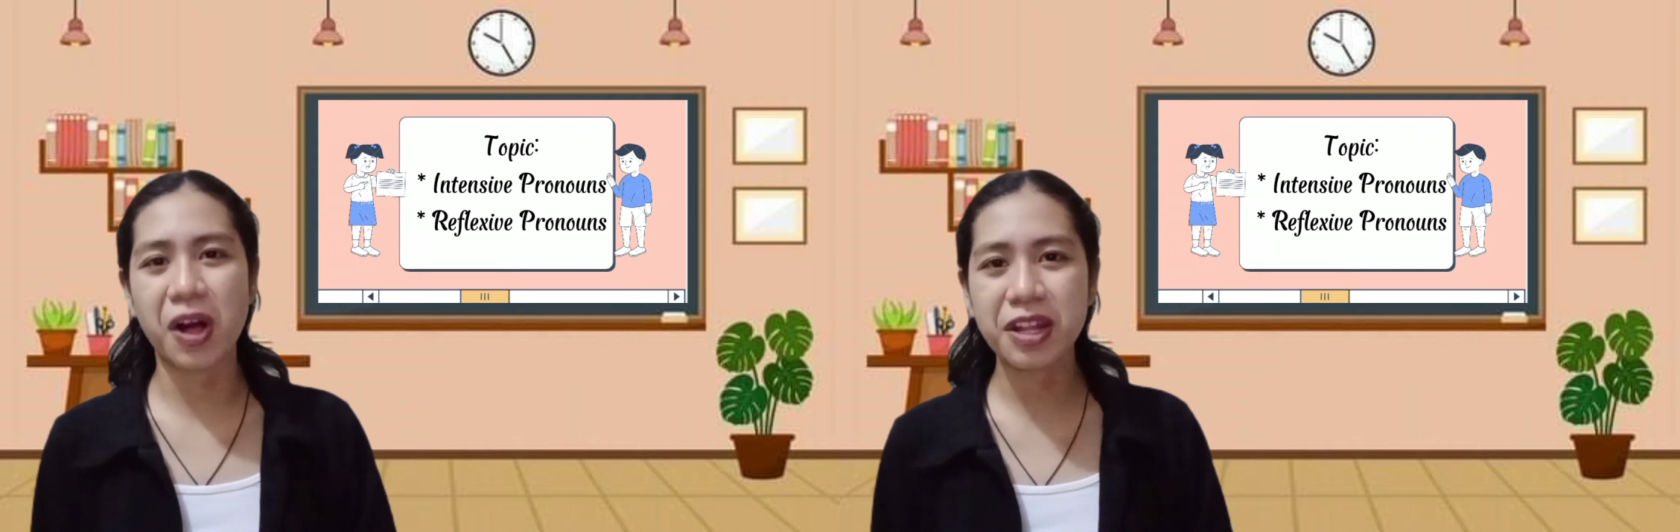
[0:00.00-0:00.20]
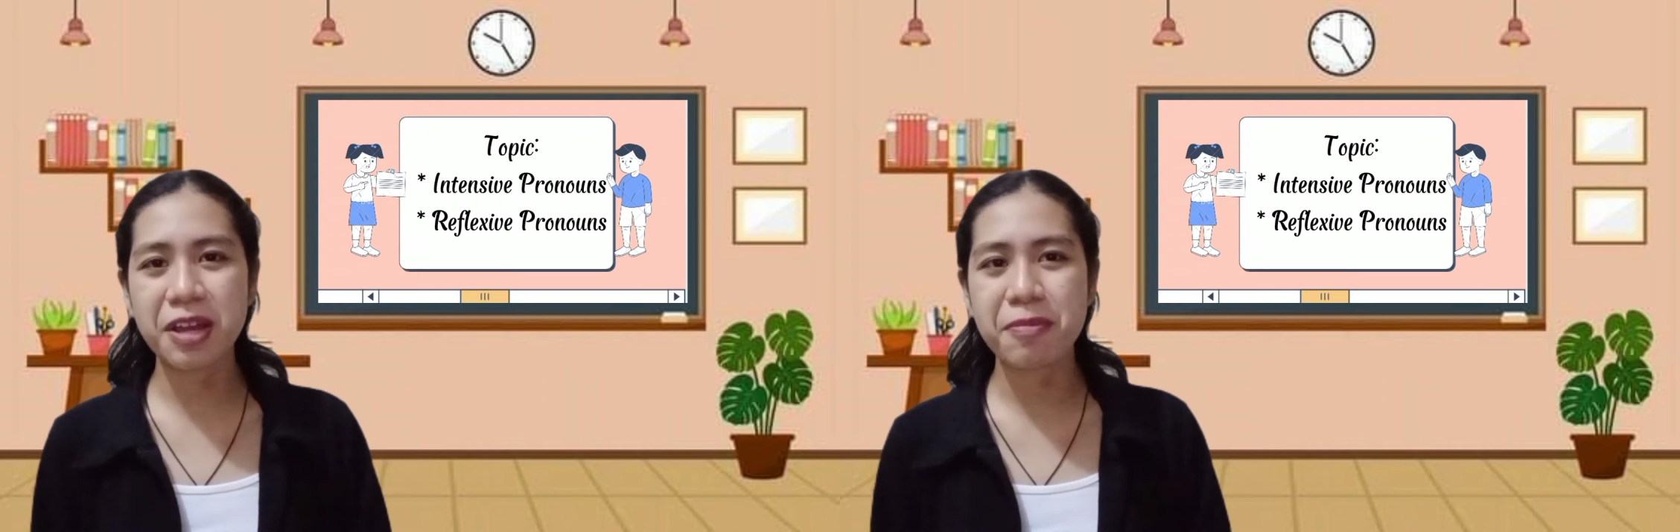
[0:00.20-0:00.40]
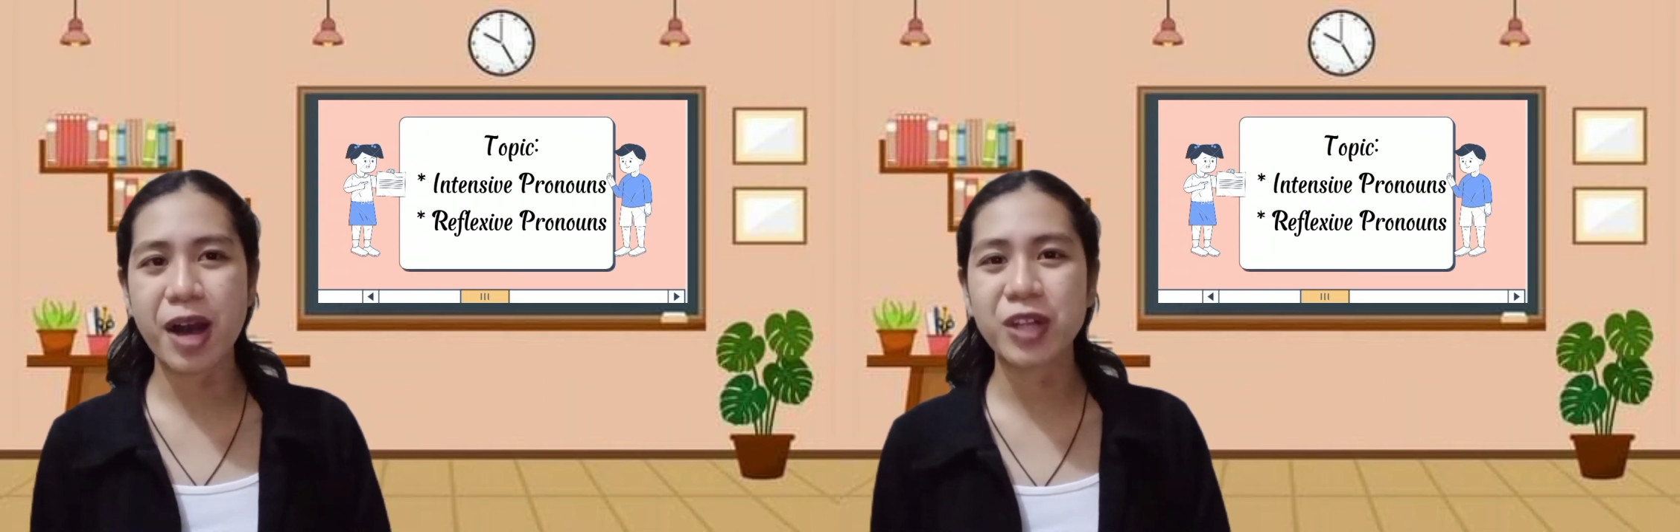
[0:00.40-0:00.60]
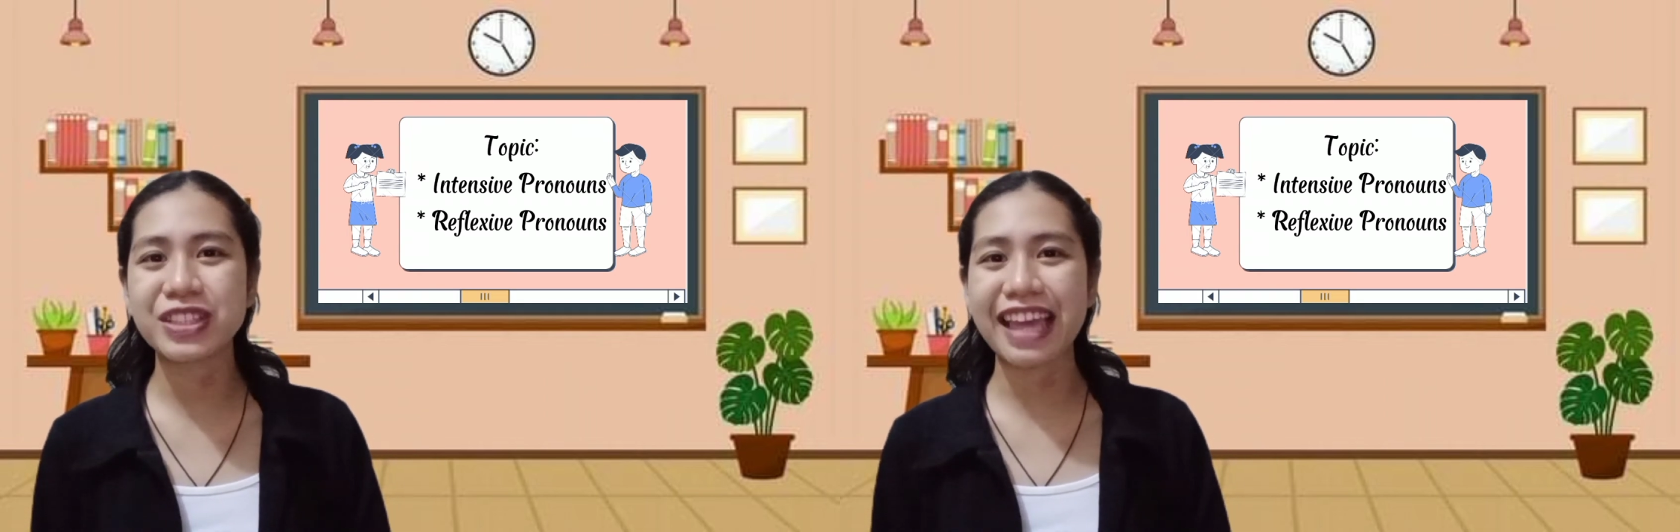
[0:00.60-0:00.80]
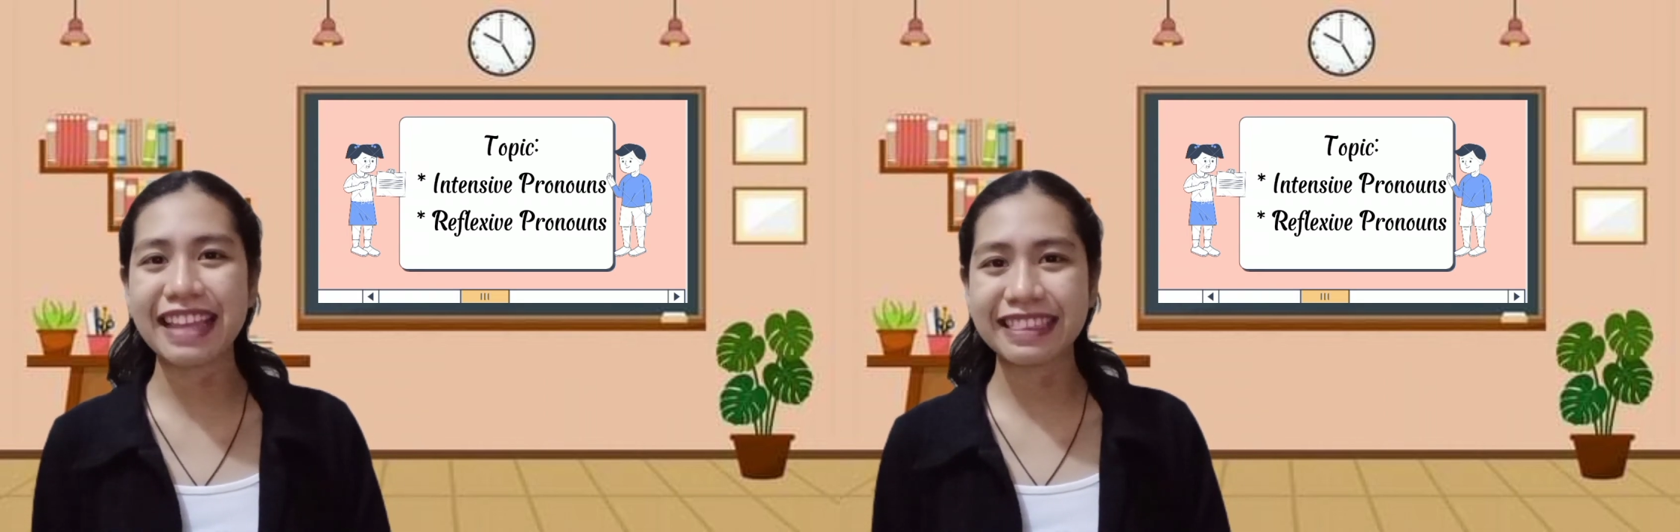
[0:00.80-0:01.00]
all
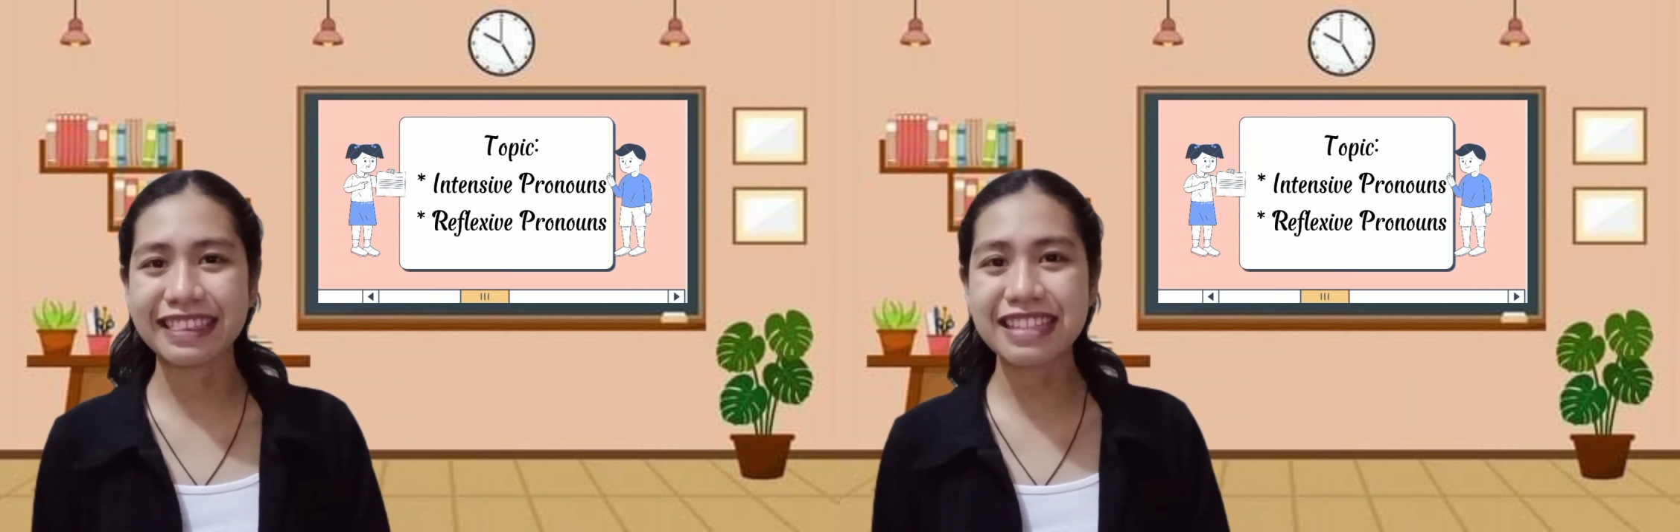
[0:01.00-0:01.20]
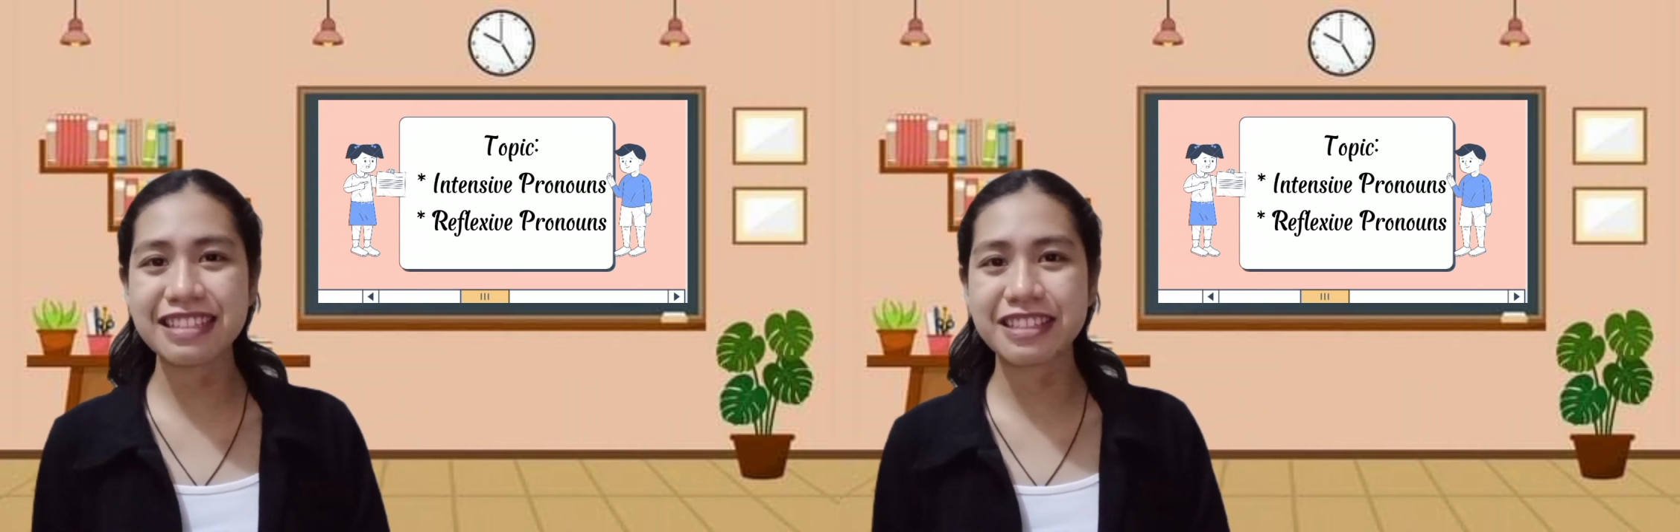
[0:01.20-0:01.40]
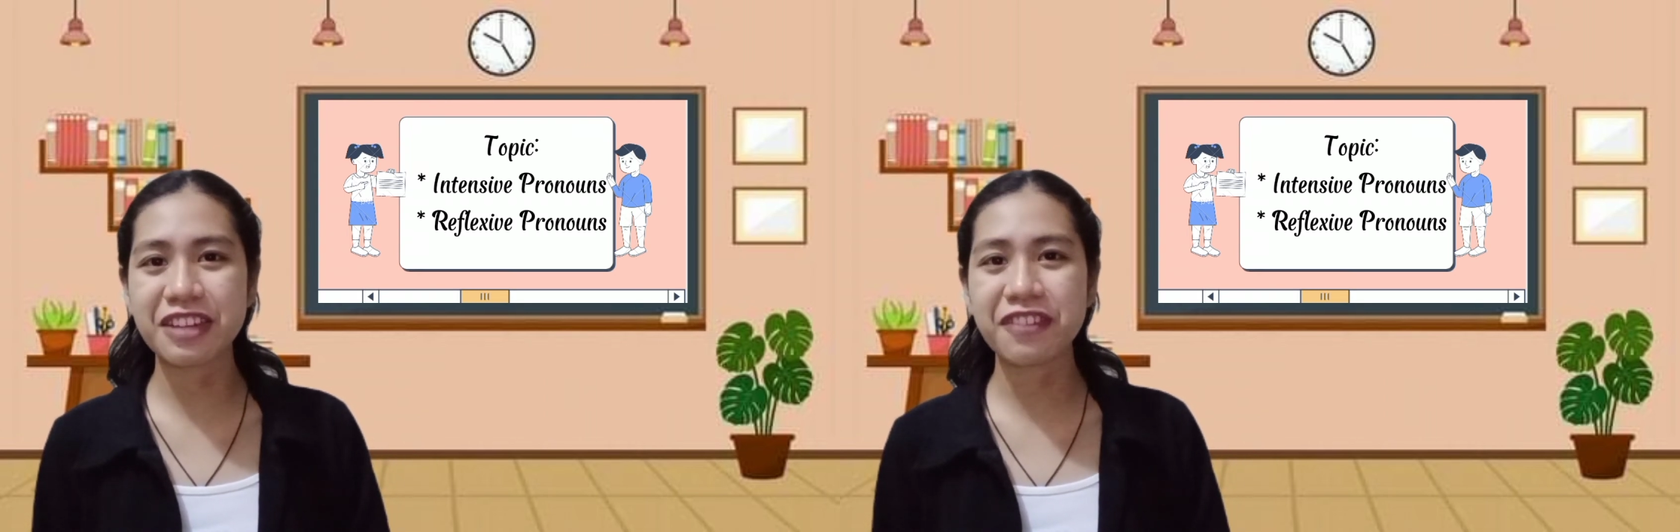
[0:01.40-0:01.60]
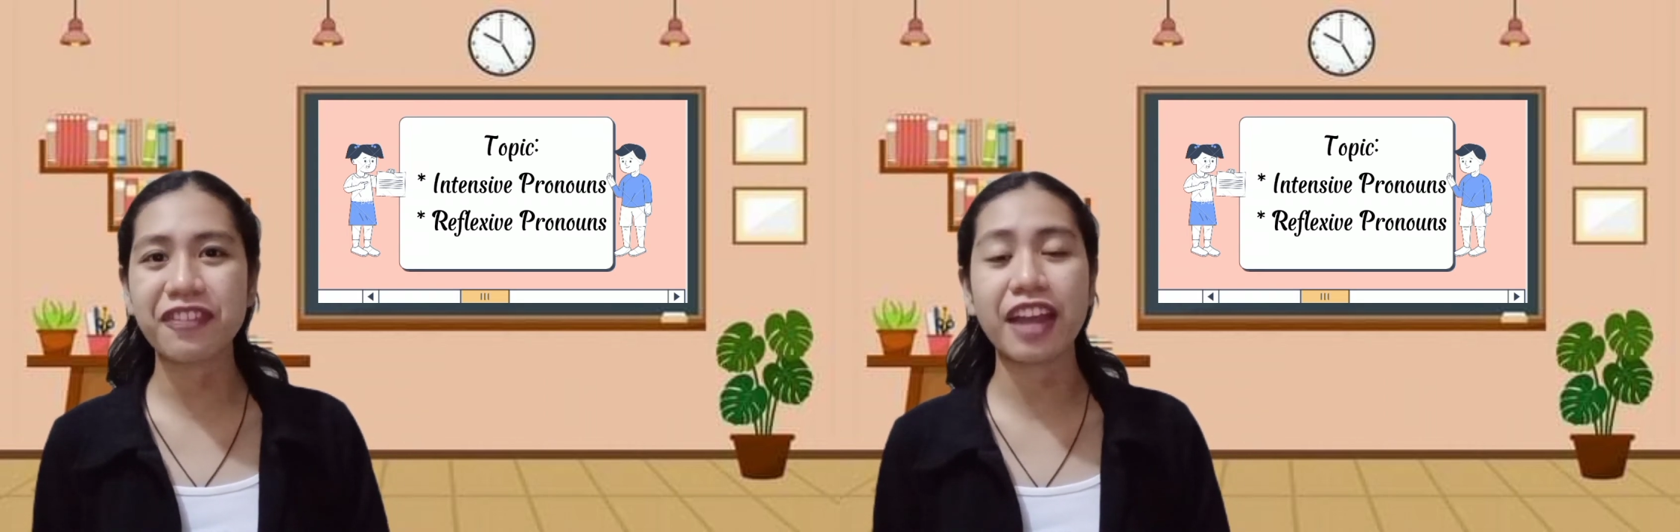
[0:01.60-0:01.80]
about intensive